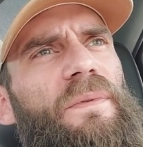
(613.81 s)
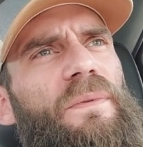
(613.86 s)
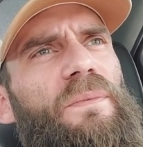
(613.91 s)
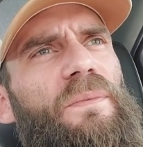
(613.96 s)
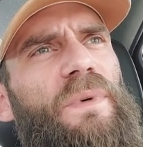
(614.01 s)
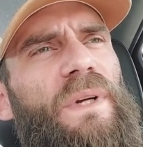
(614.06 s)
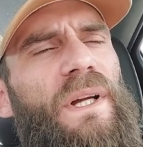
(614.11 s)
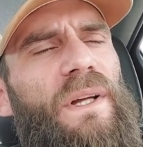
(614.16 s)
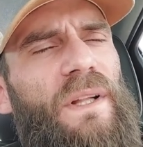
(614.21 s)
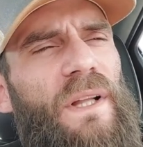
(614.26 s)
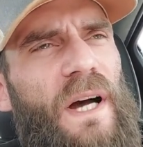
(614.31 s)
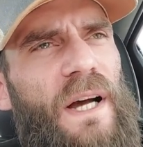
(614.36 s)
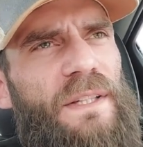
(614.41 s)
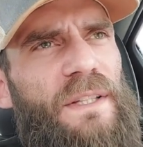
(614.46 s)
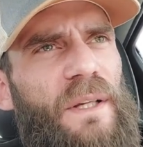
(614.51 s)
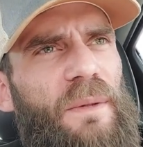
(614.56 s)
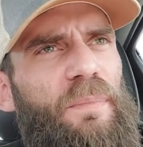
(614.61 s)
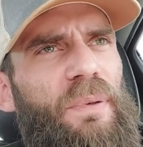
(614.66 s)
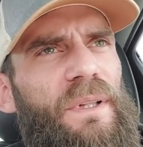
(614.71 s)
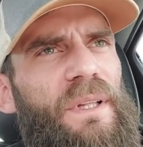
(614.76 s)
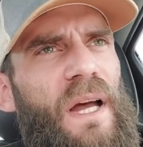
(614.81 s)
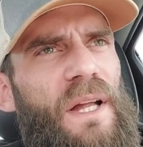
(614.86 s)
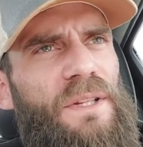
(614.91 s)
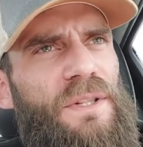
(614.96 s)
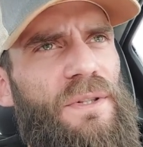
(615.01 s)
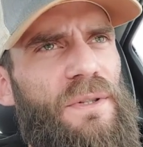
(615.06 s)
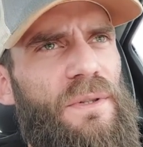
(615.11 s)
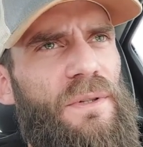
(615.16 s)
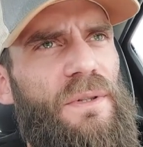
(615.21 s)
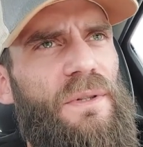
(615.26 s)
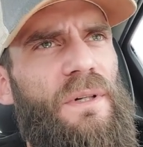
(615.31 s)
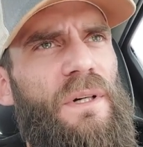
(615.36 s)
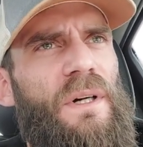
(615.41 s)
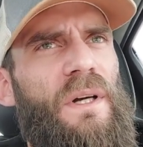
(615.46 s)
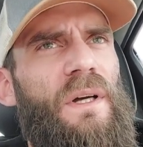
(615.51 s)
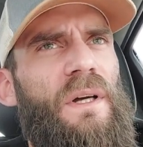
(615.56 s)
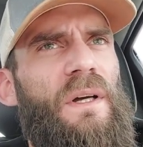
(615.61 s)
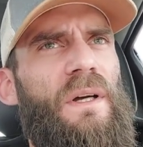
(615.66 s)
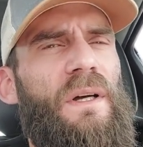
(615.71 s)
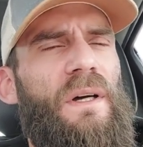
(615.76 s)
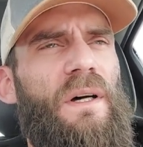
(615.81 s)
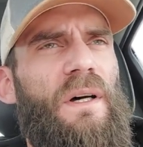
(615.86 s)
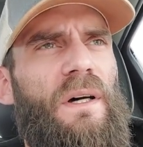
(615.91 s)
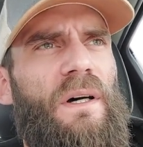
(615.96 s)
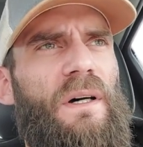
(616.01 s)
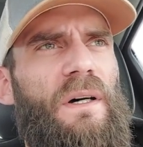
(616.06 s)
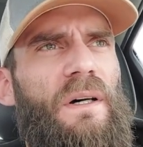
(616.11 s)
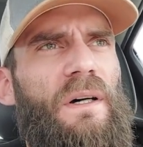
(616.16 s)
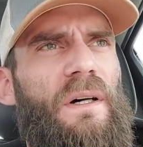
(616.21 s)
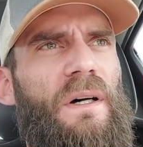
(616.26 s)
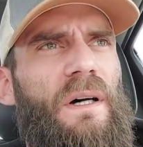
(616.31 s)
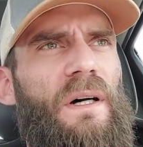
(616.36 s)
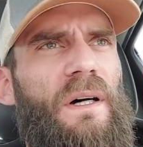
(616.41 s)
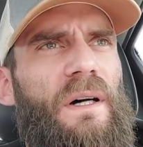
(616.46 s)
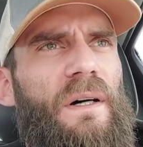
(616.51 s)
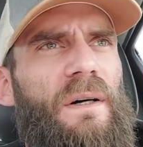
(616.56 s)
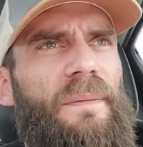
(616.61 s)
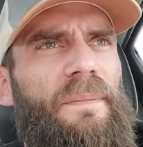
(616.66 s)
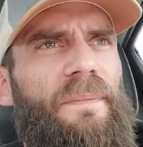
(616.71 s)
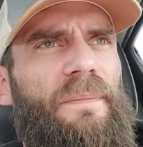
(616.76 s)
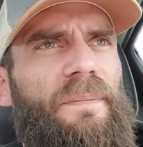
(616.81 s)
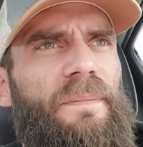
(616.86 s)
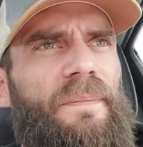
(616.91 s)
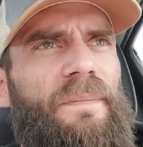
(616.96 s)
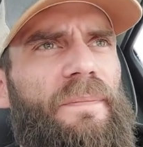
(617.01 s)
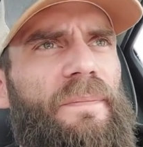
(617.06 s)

realizing potential, um,